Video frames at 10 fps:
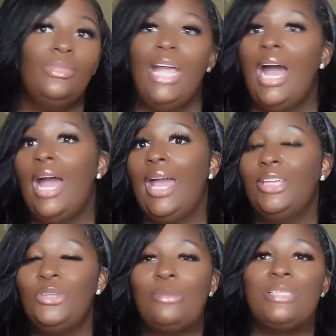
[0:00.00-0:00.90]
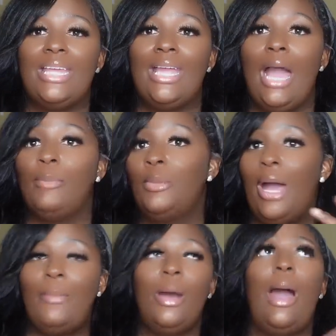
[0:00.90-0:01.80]
you know what I'm saying, I'm
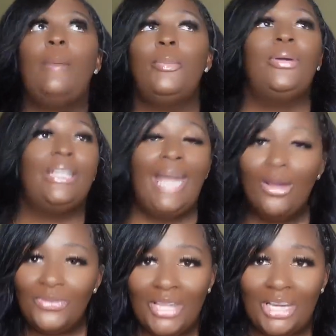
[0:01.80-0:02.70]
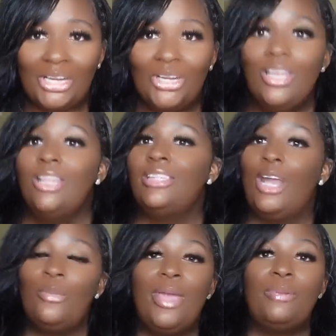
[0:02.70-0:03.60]
gonna put it out there that
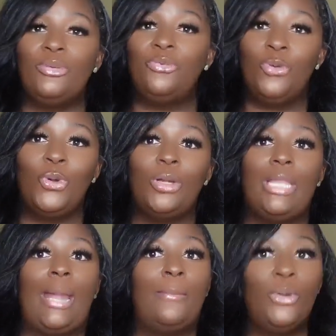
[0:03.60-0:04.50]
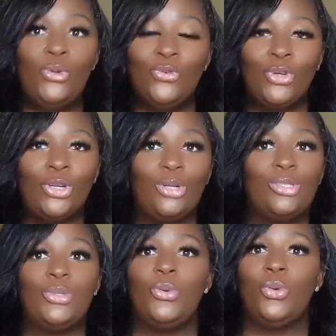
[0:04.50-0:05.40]
I'll be able to afford like
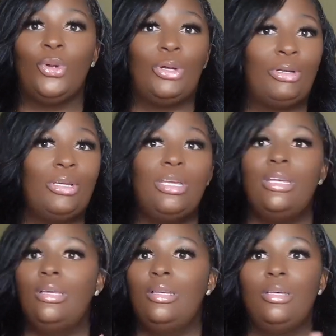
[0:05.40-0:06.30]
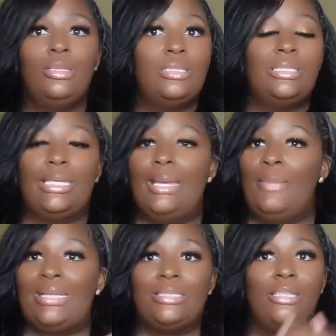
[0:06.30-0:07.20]
movers, or to get
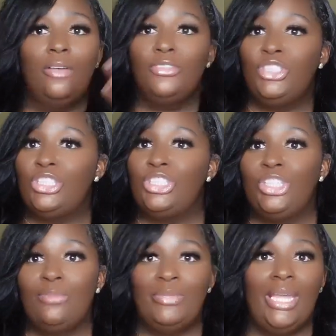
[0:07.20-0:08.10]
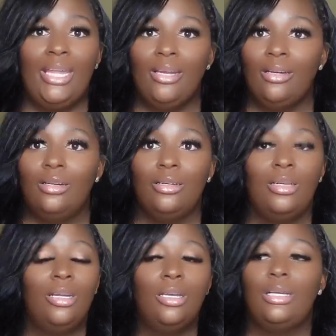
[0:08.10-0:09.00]
my stuff just shipped there,
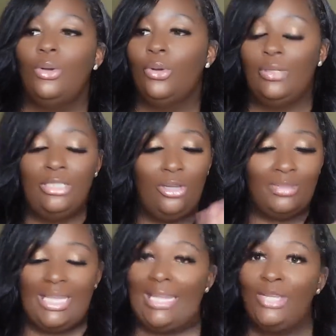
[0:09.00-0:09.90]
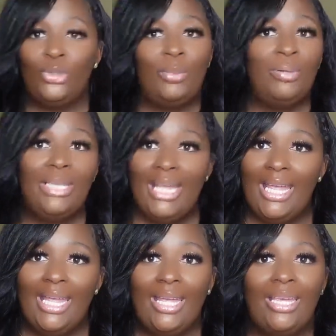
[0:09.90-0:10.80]
or, you know what I'm saying, get on the
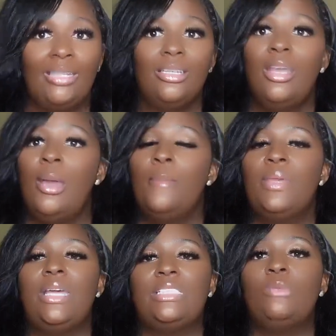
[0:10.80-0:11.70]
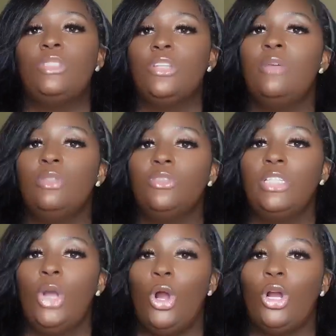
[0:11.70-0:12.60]
plane, because it was
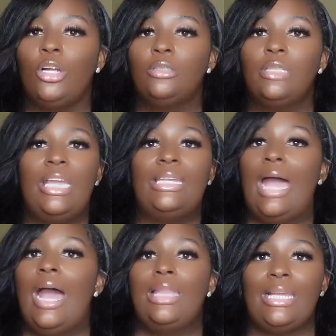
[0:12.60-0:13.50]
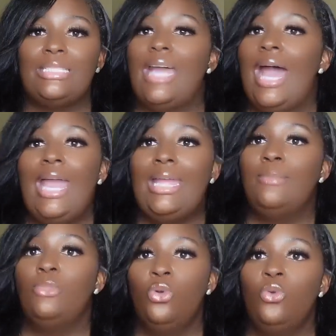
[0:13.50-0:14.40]
really hard. And like I said, I
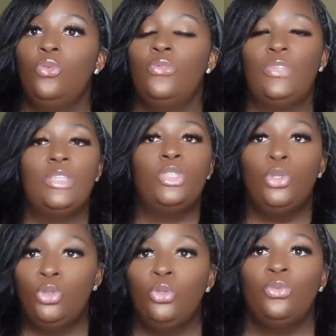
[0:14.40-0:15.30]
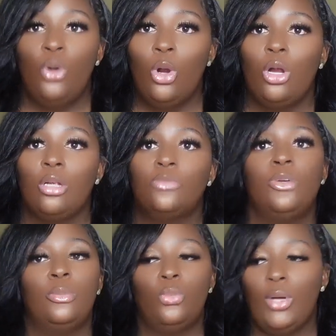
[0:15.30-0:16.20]
ain't moved too far
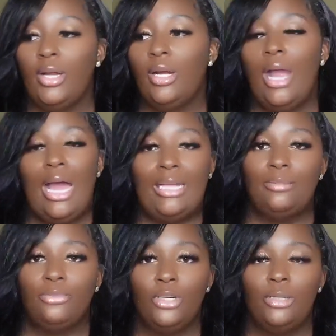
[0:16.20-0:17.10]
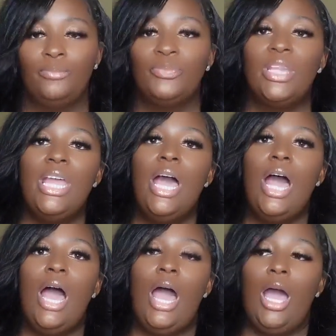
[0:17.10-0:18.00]
from where I am from.
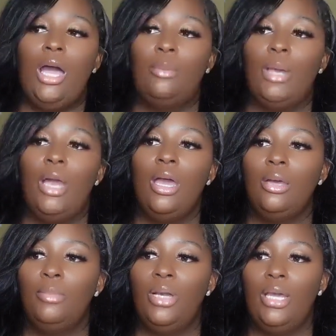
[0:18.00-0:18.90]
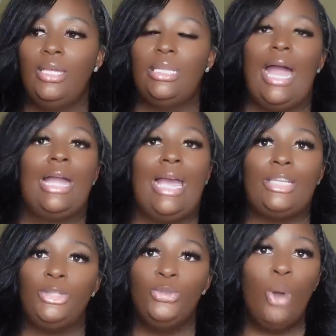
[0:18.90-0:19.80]
But I got
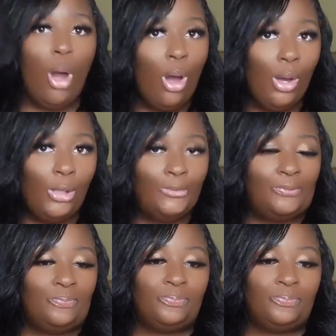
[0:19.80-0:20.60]
a U-Haul.